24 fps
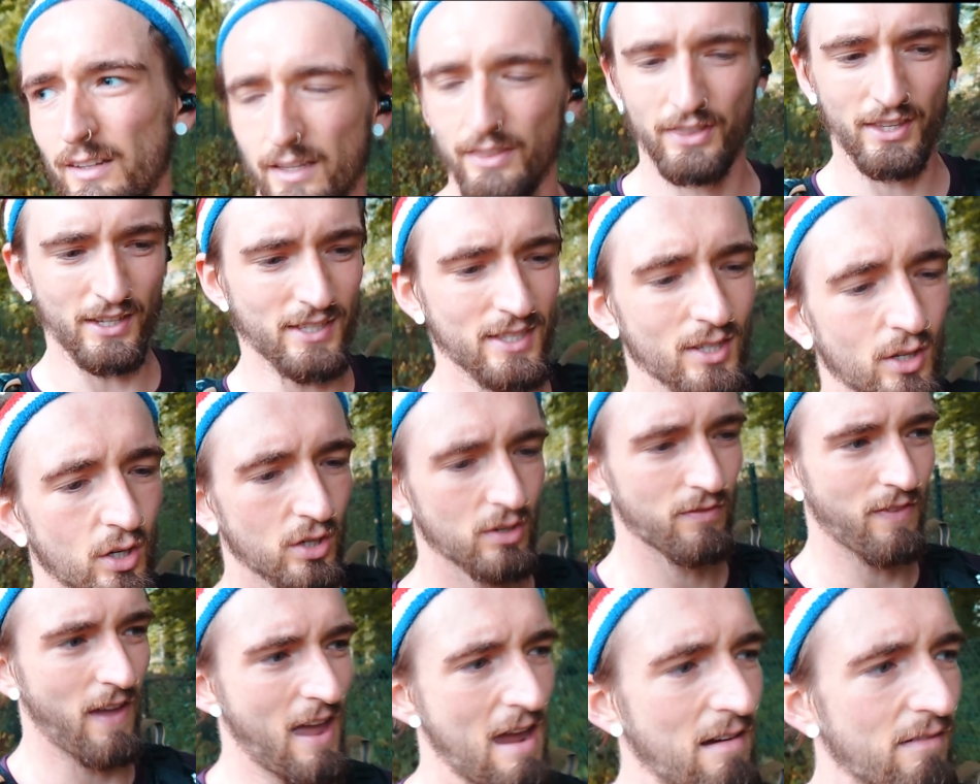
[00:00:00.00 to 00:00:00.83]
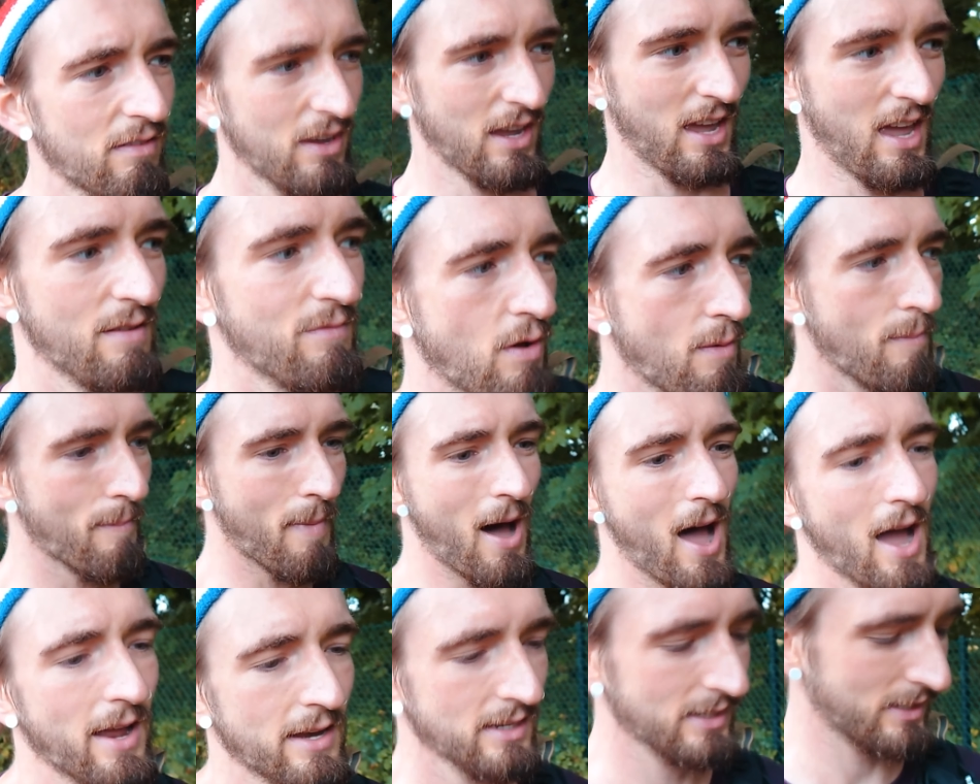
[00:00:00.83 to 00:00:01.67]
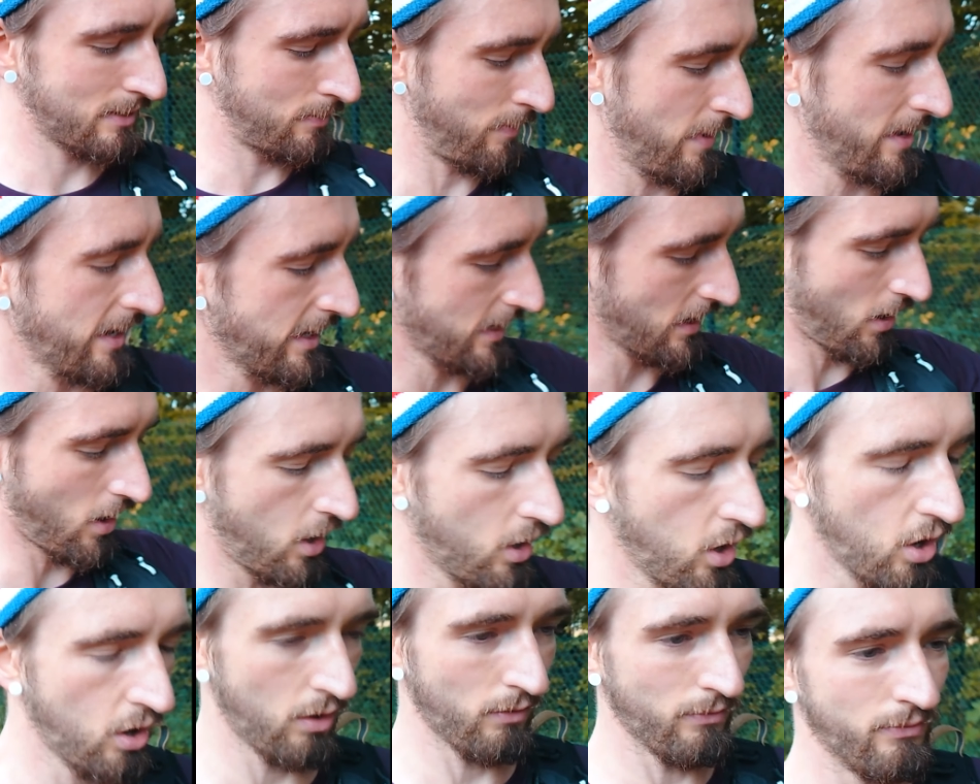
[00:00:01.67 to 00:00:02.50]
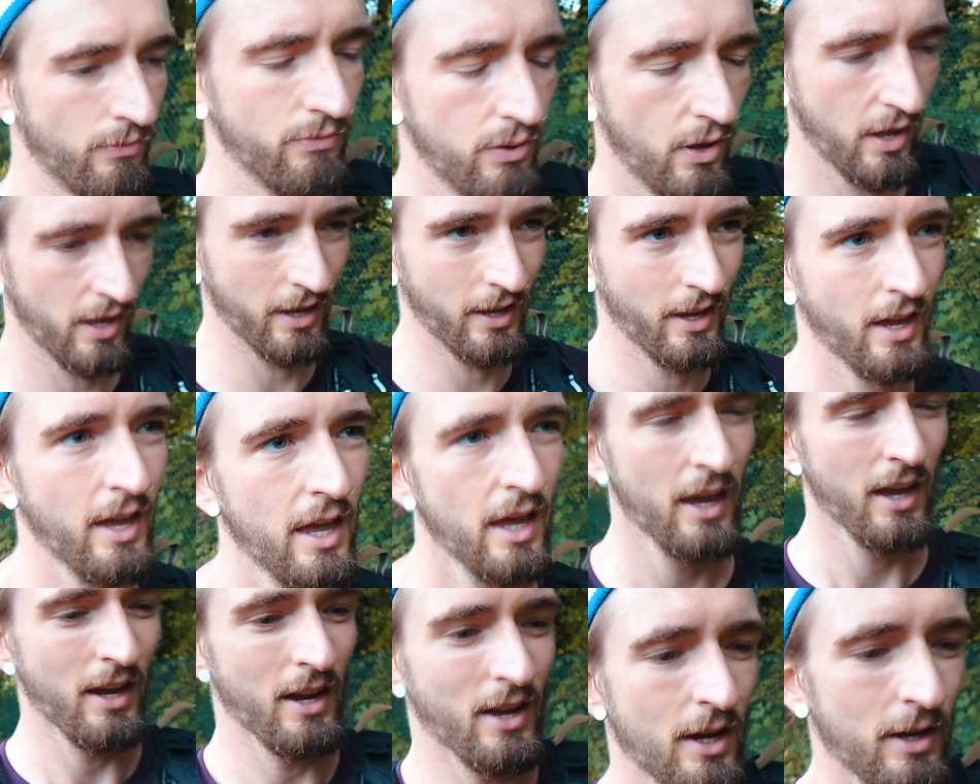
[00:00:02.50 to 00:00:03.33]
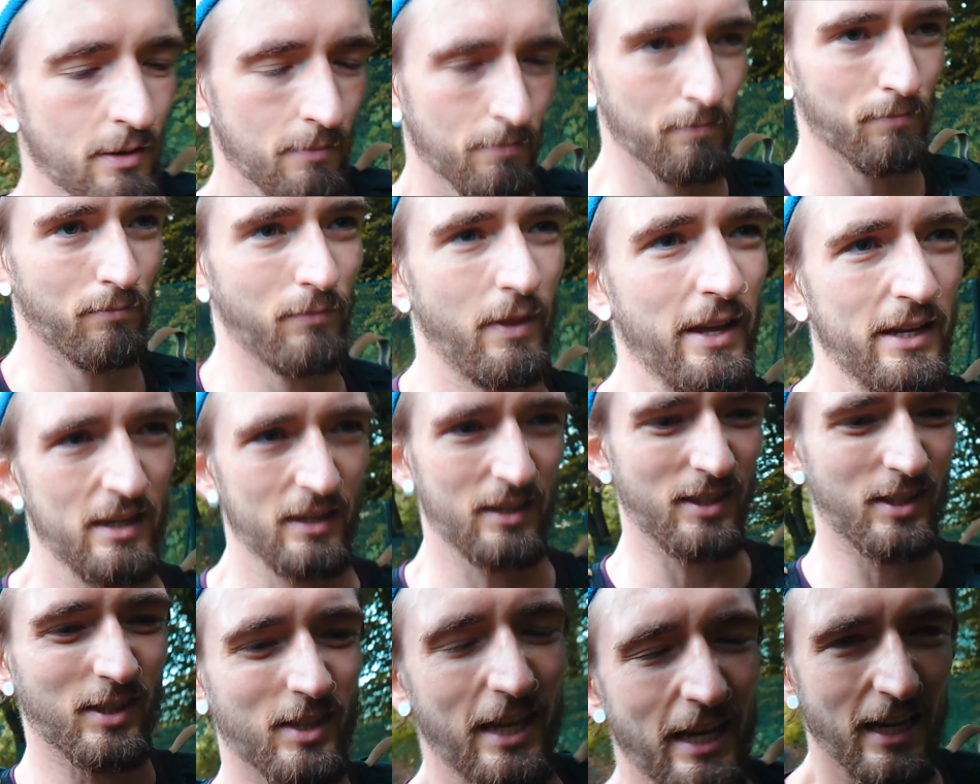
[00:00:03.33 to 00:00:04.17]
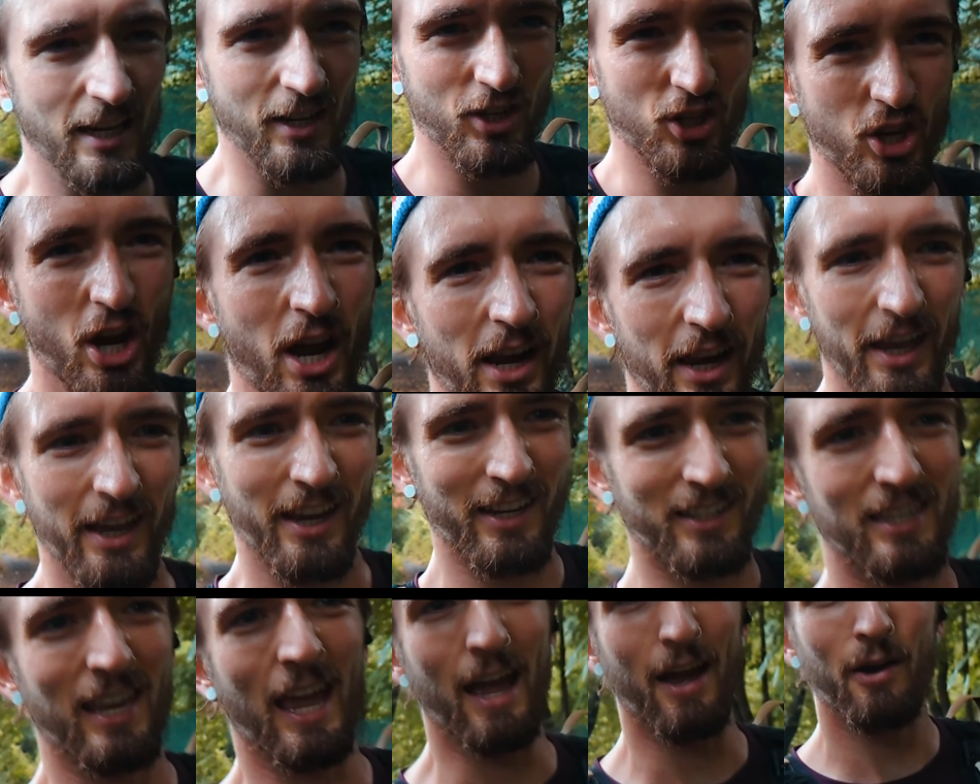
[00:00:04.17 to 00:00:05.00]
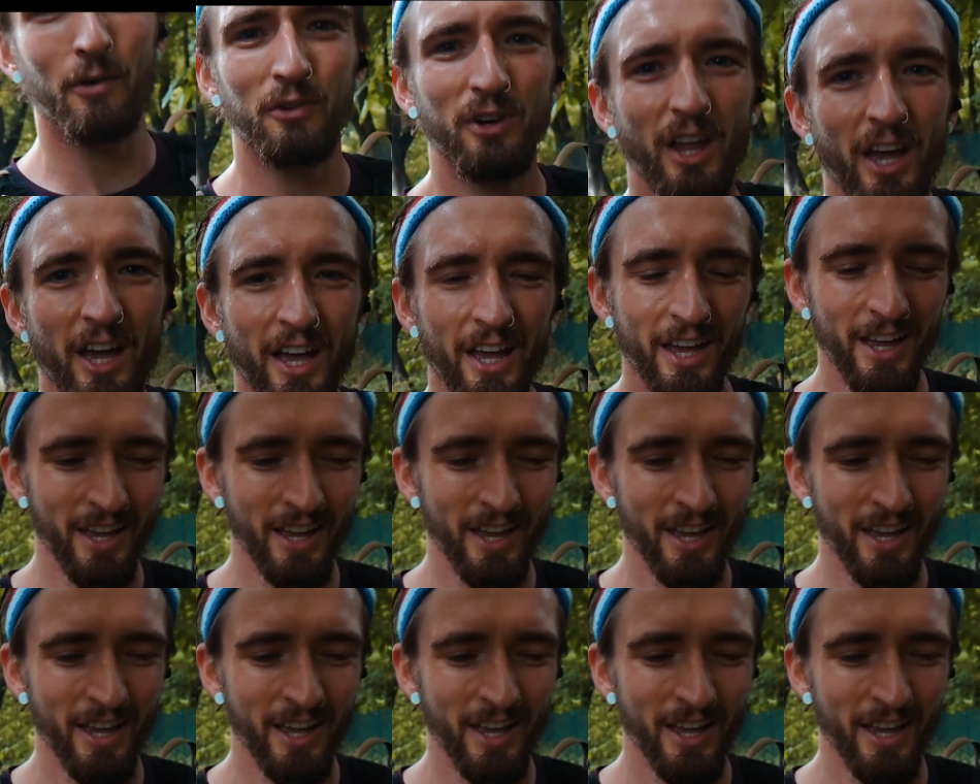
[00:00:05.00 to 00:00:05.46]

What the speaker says: This sort of area, it reminds me of like a ski chalet town,